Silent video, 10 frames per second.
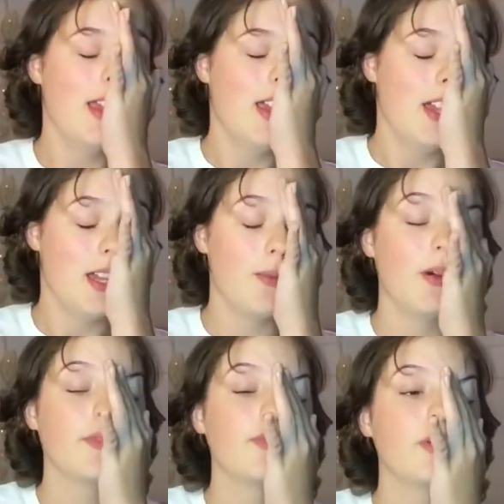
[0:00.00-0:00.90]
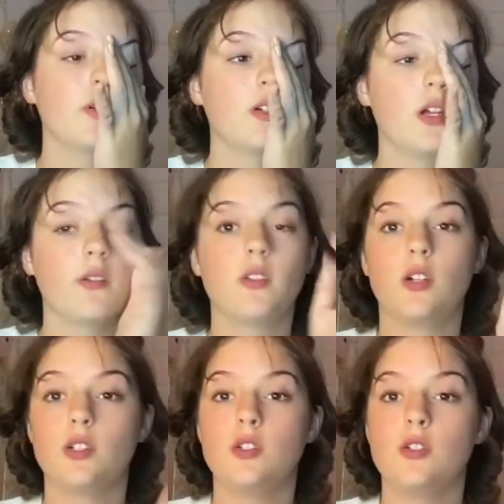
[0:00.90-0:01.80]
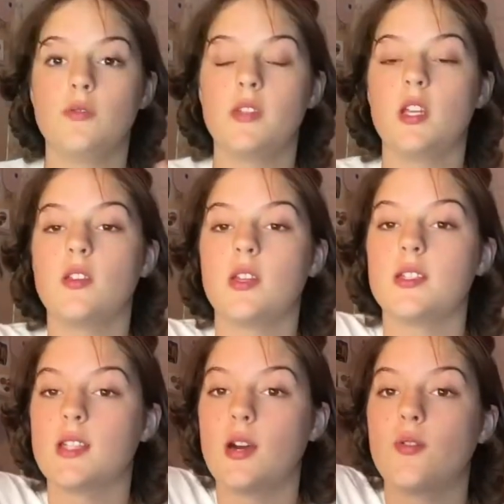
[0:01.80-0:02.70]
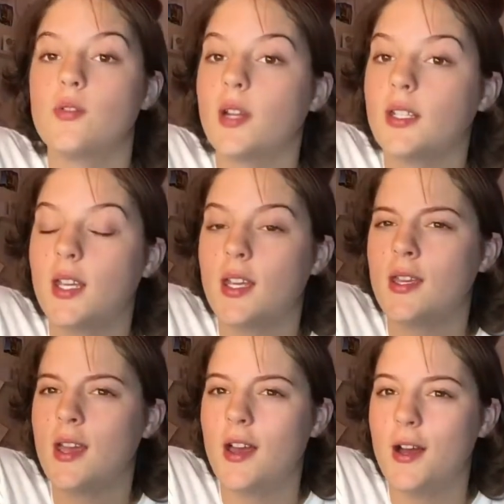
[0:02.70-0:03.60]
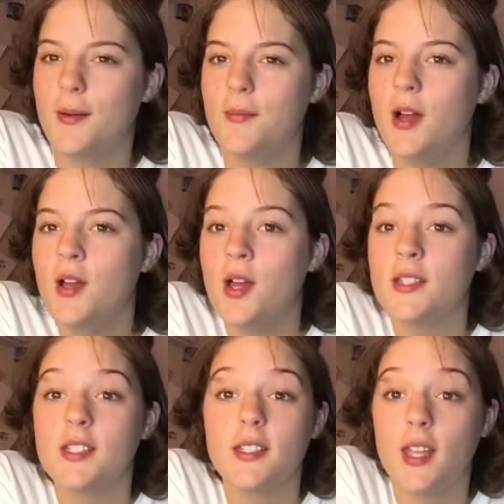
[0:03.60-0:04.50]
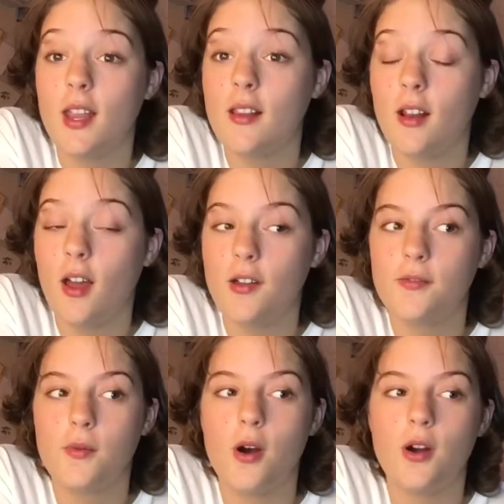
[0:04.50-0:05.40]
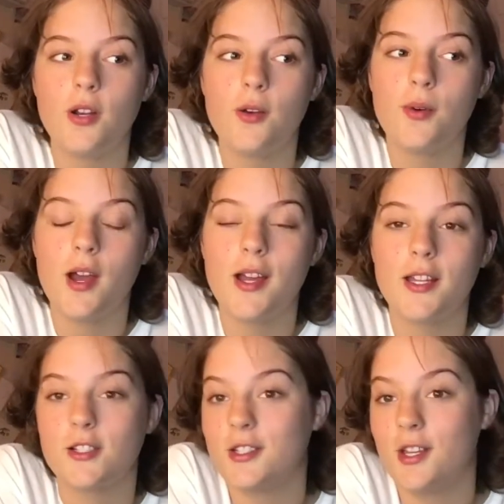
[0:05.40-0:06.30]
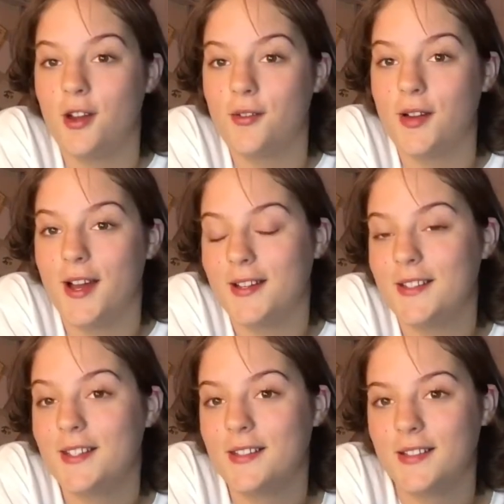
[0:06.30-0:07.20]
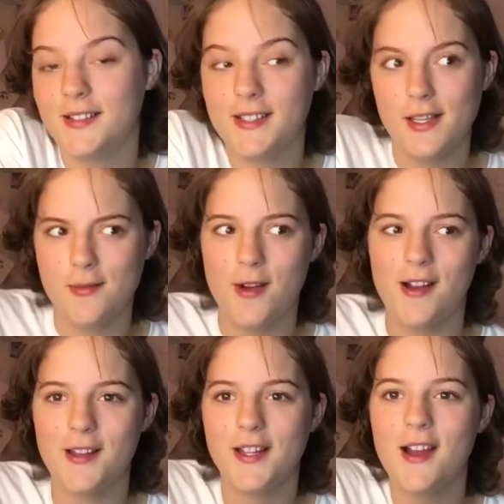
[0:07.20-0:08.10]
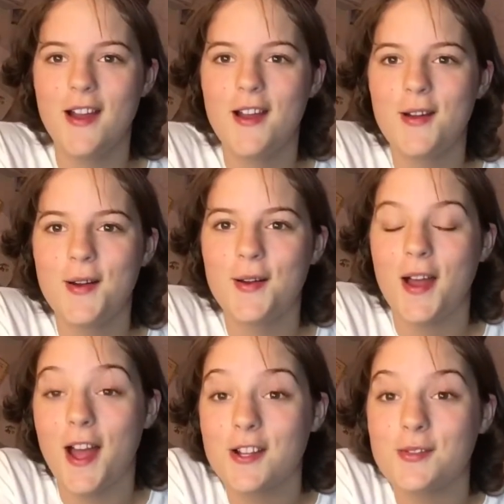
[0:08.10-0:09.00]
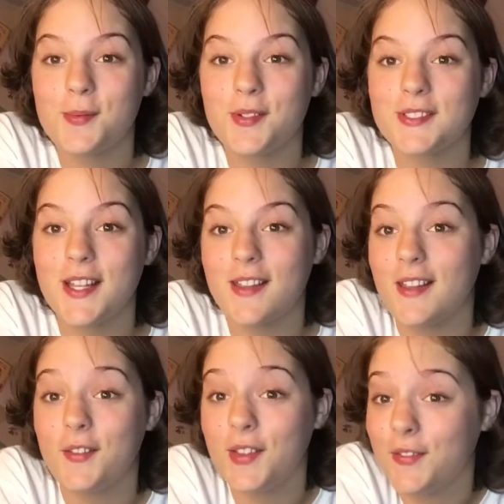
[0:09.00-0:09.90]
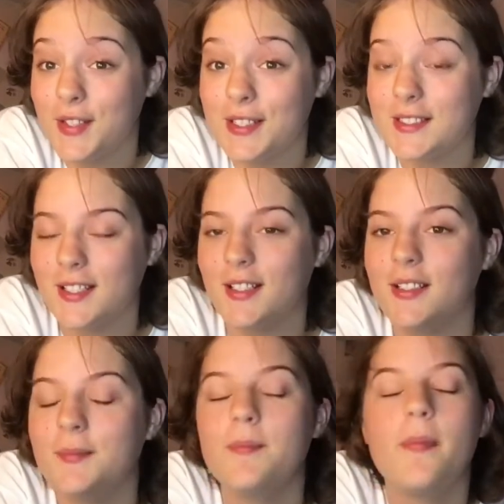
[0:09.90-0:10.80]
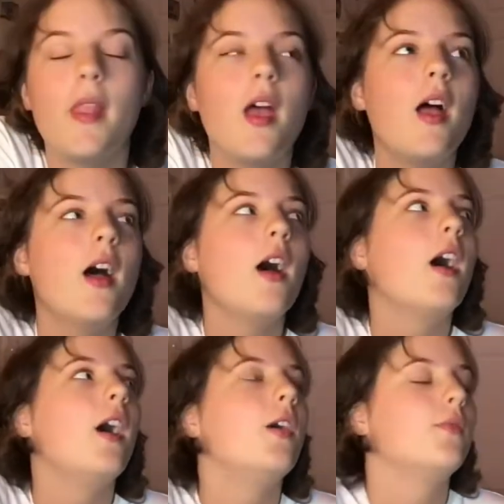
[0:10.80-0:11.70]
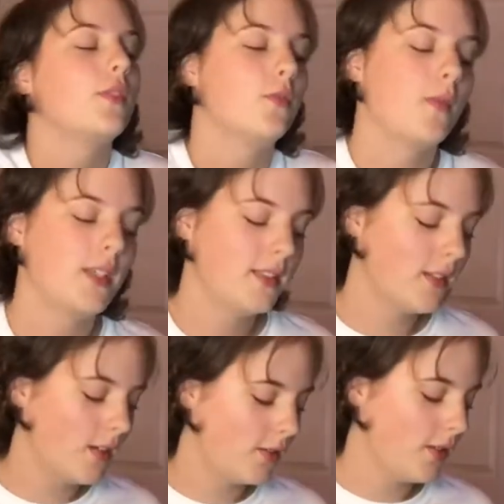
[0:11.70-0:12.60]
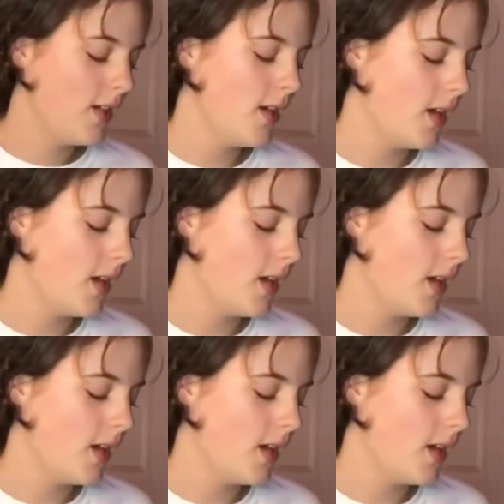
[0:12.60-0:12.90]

I've got a YouTube video that is out already. It's a day in the life one, where I actually go and see my actual prosthetic for the first time, with all my design on it.